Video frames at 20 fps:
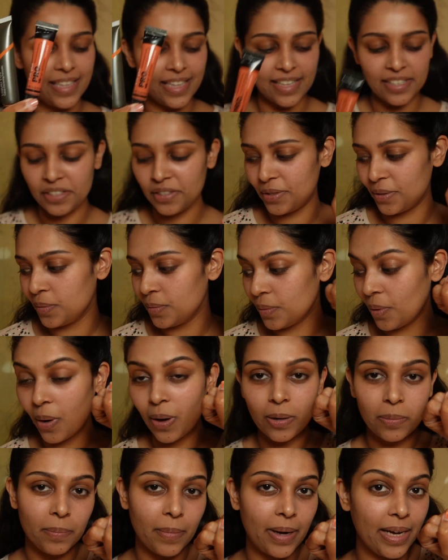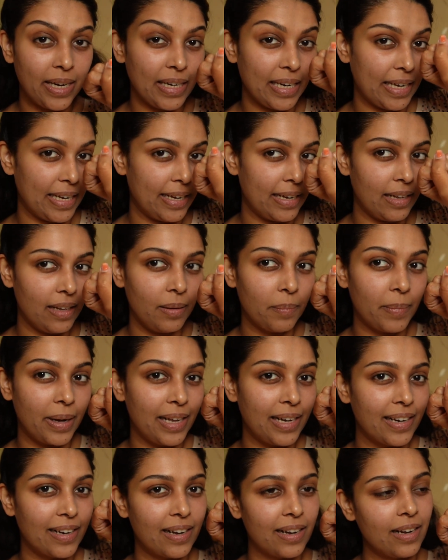these two on my nail, my
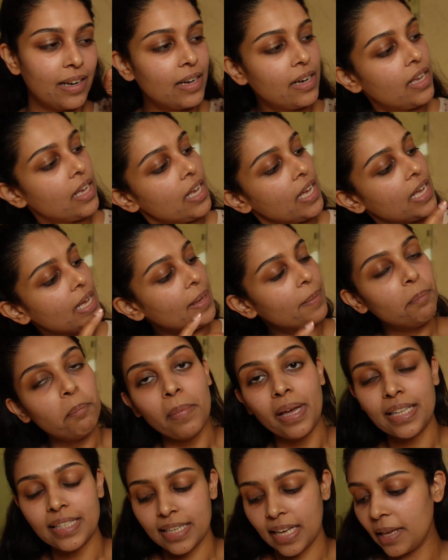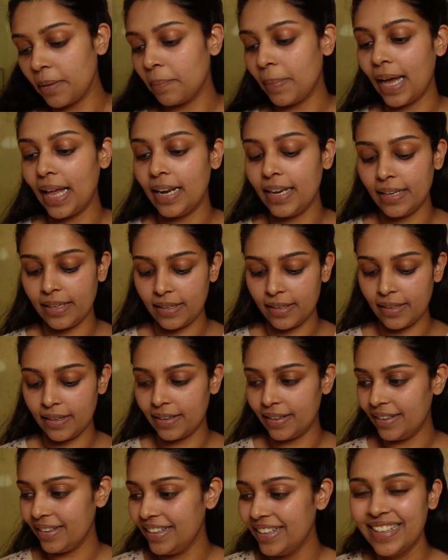little mixing palette
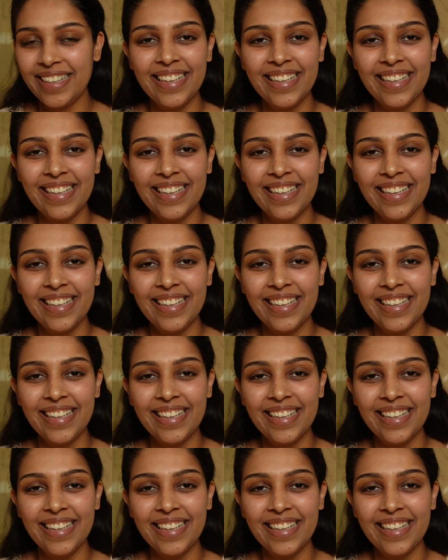here.